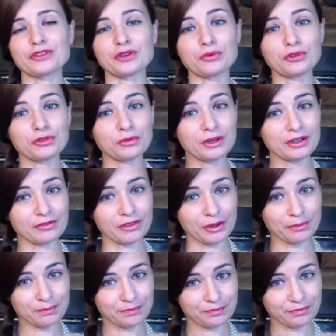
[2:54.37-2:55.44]
There were 3 of
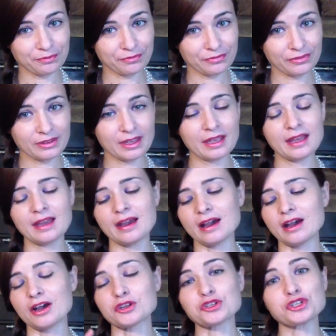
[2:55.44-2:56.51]
them.
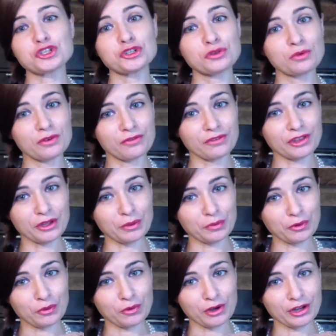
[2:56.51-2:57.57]
2 of them
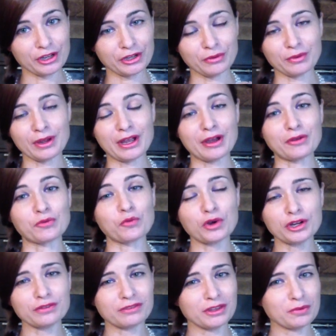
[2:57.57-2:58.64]
were walking around.
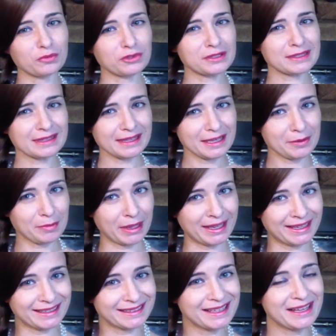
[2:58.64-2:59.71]
One of them was
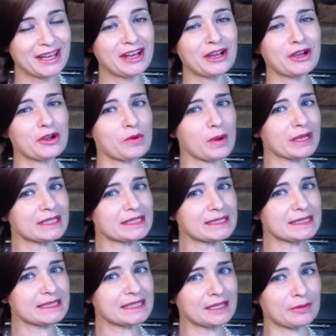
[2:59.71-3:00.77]
sleeping
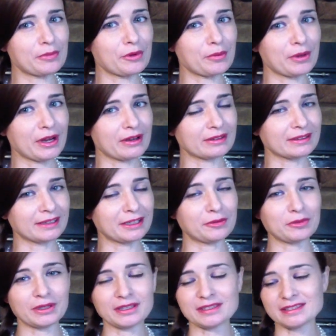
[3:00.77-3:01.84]
quite deep, apparently,
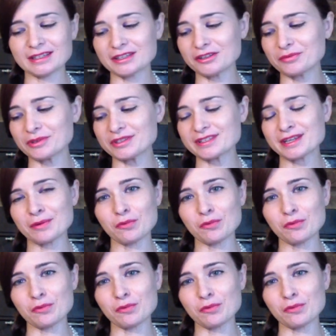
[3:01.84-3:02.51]
because the other ones